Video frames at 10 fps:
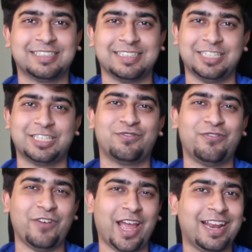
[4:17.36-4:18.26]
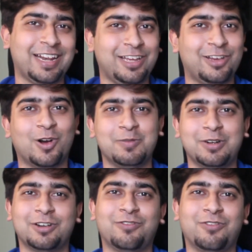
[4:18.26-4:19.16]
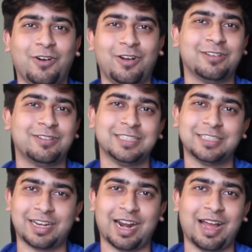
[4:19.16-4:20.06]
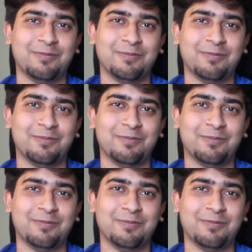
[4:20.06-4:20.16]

it's fairly common to fall to this trap